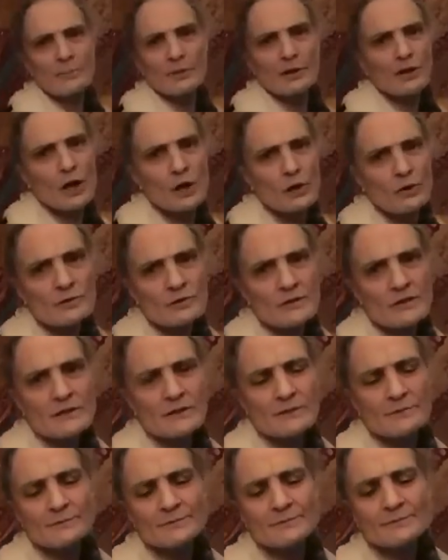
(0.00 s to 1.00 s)

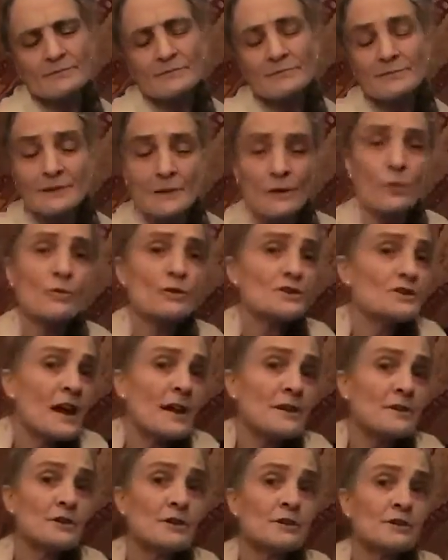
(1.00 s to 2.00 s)
blows, which
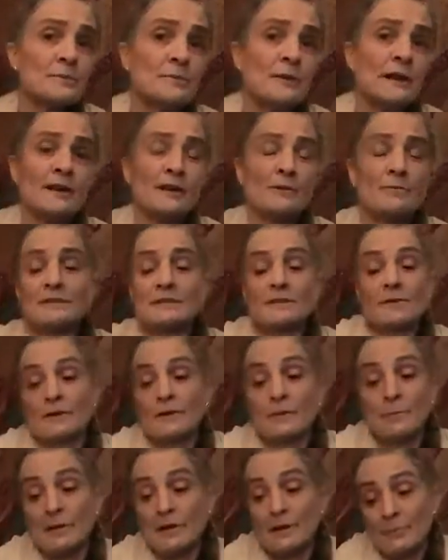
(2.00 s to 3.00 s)
I took to mean he was going
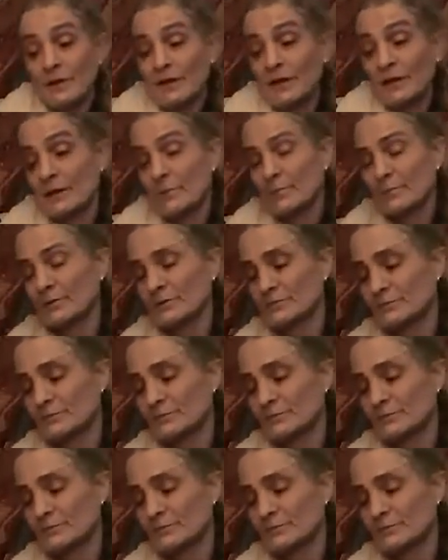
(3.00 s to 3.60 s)
to beat me up.